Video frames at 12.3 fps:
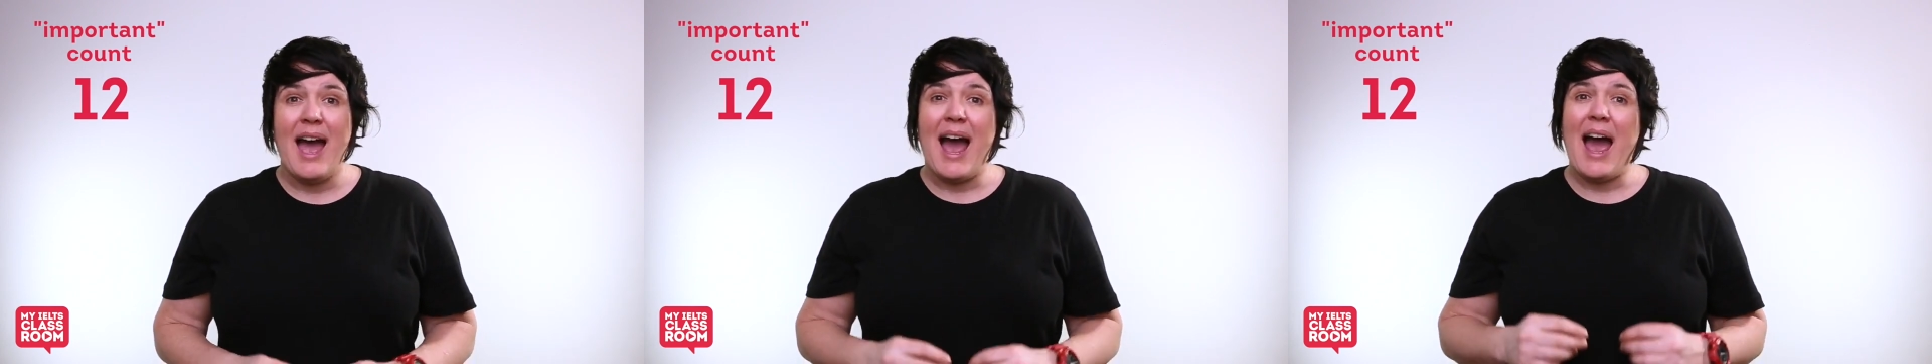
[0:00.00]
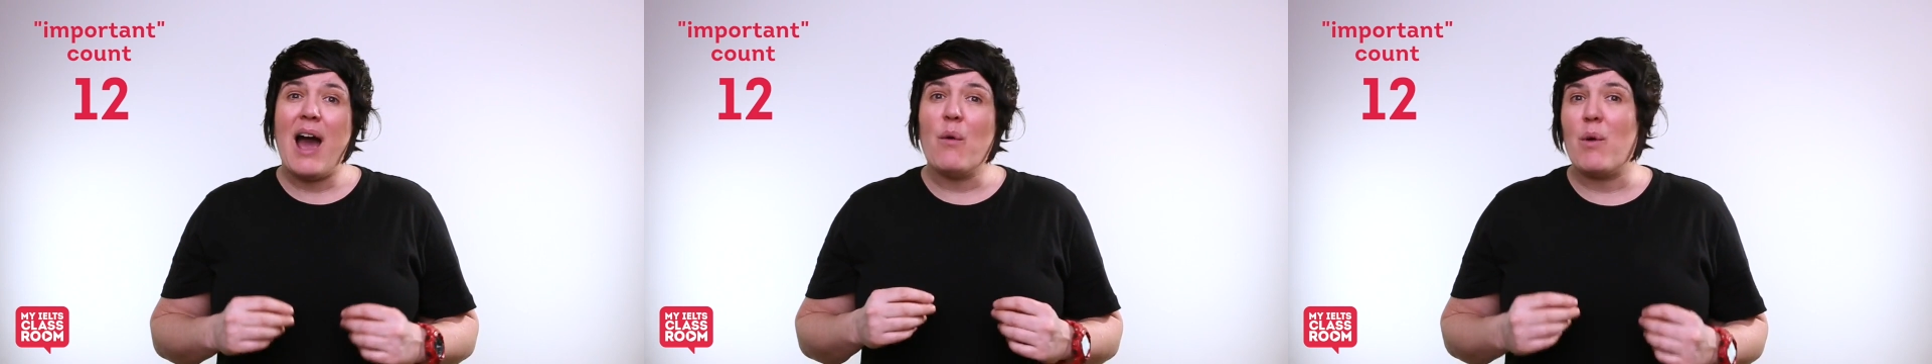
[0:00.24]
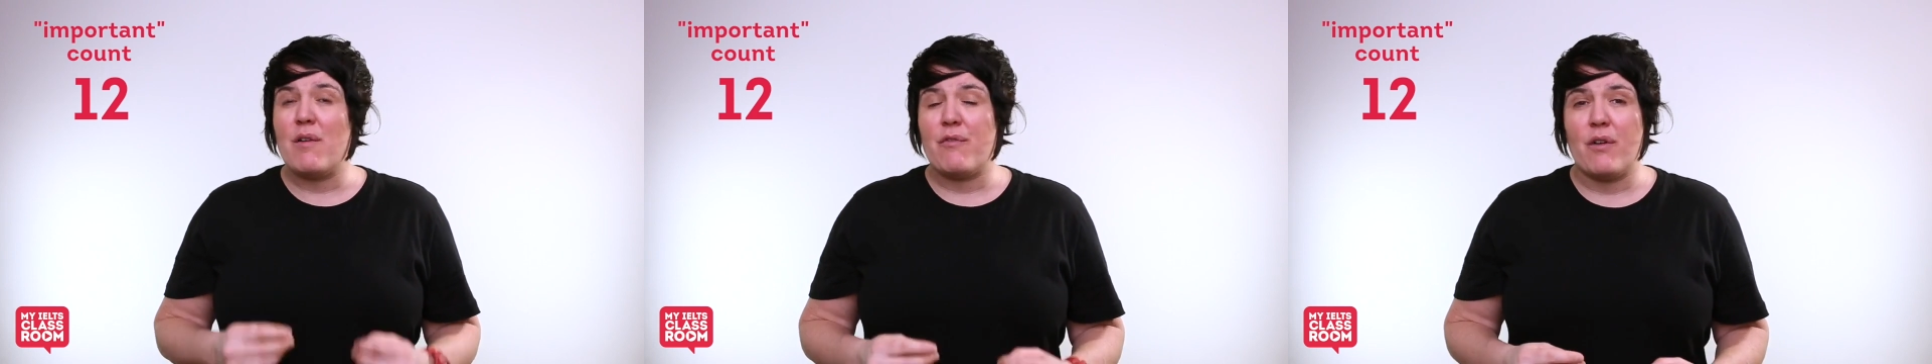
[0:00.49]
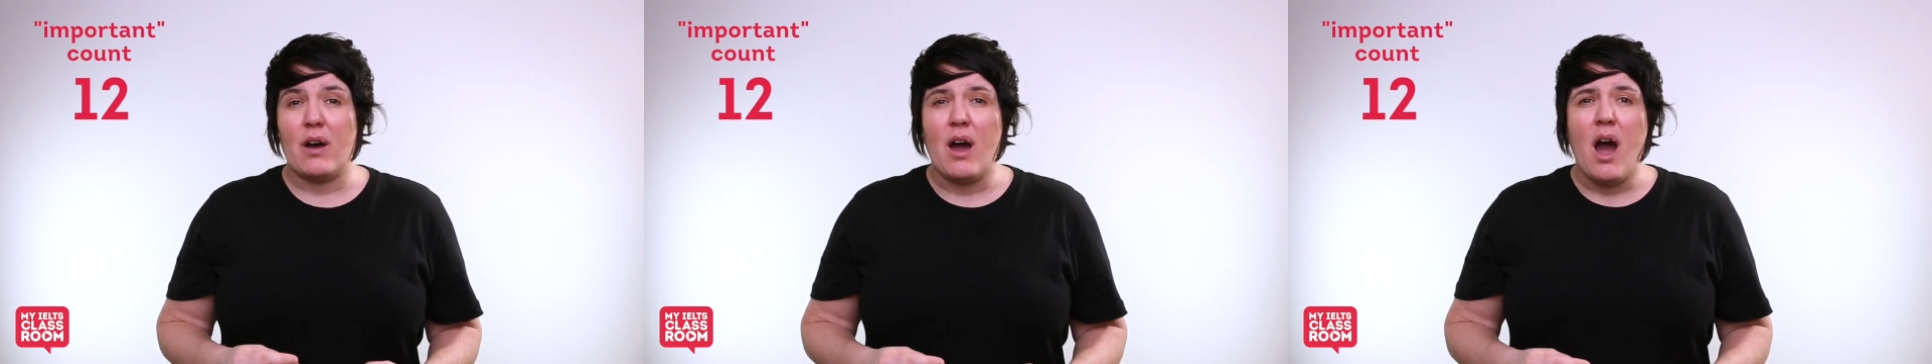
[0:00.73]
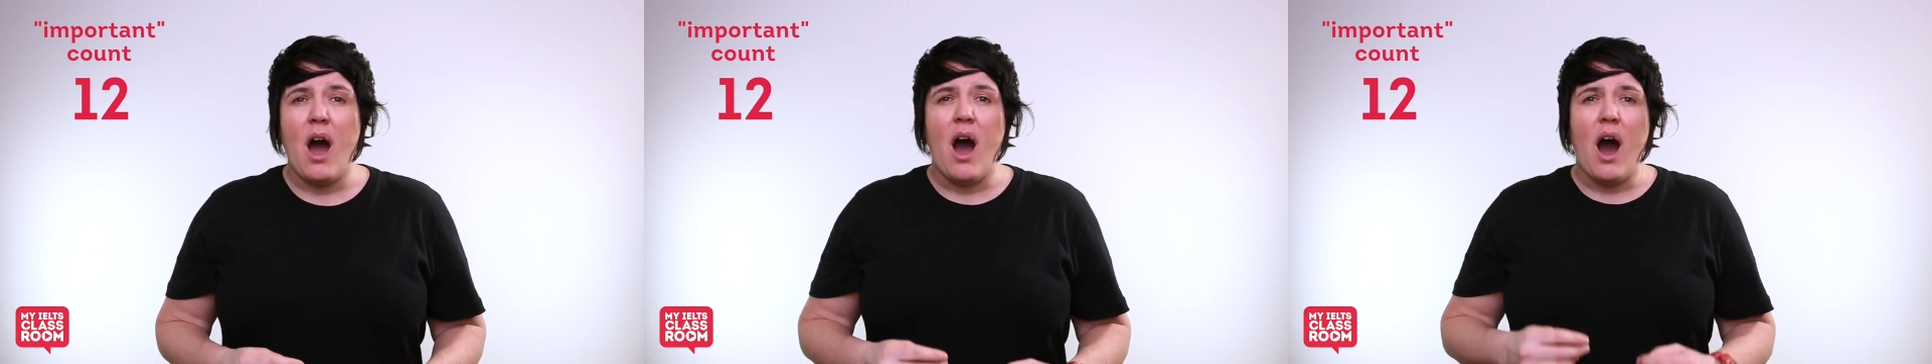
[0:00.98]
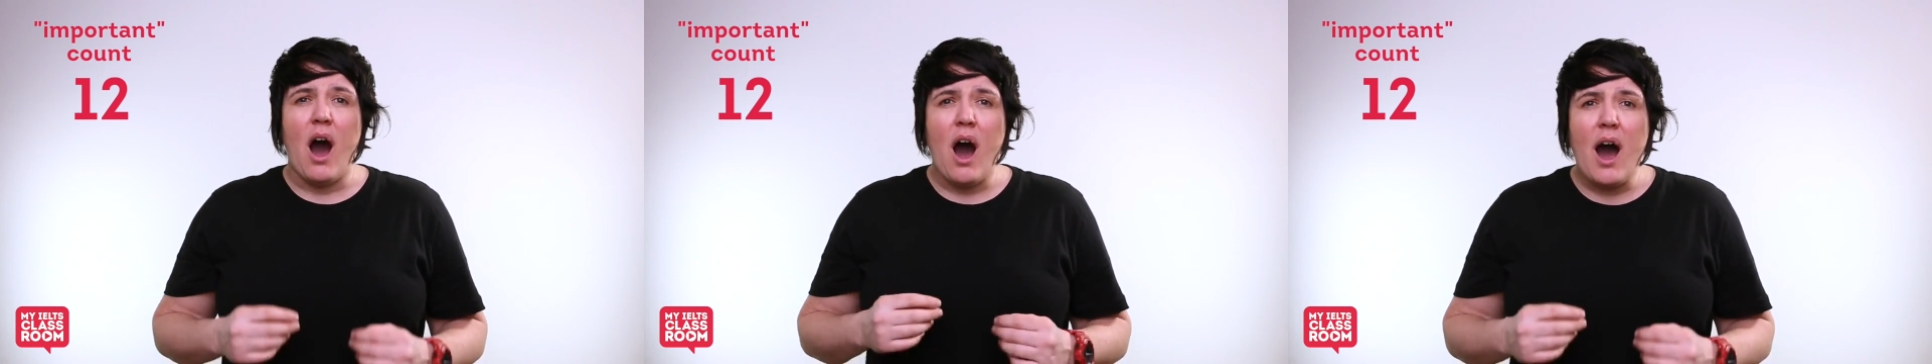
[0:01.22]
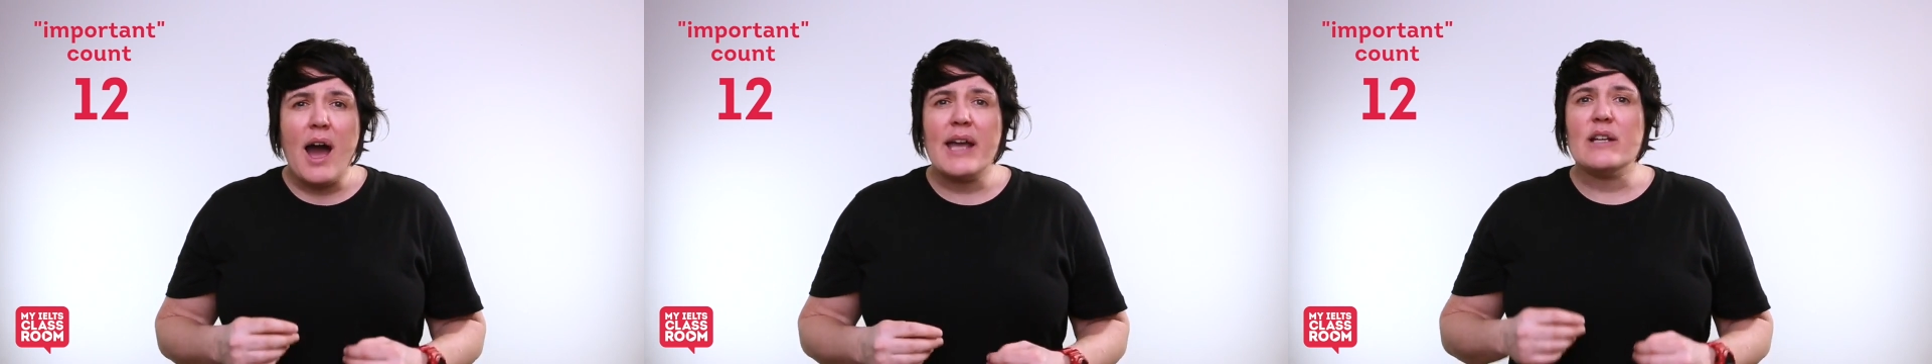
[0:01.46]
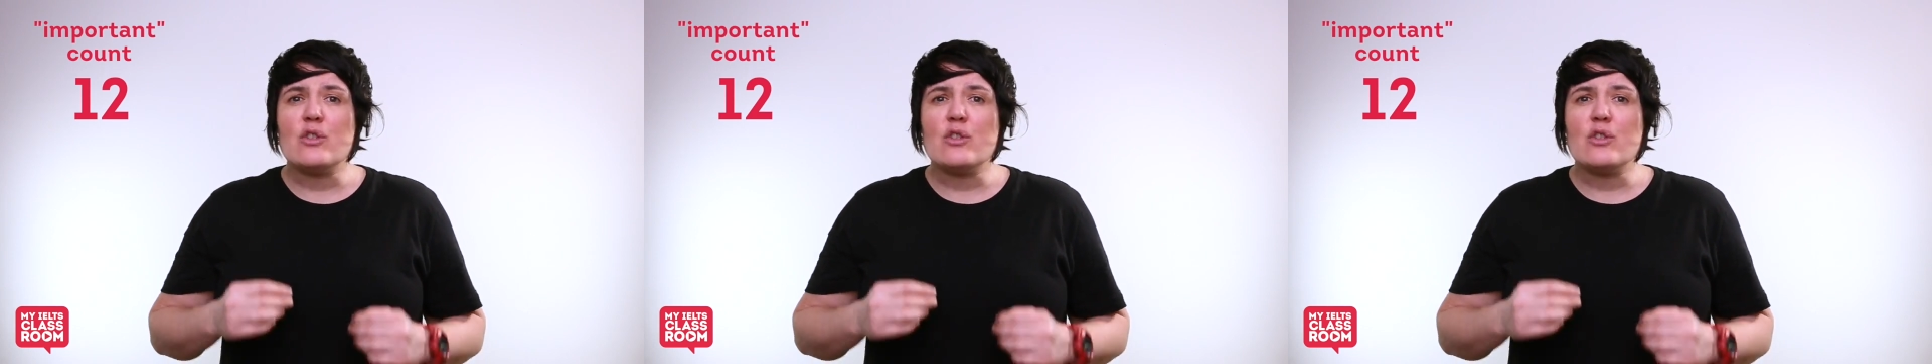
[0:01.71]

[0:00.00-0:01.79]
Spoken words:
However, I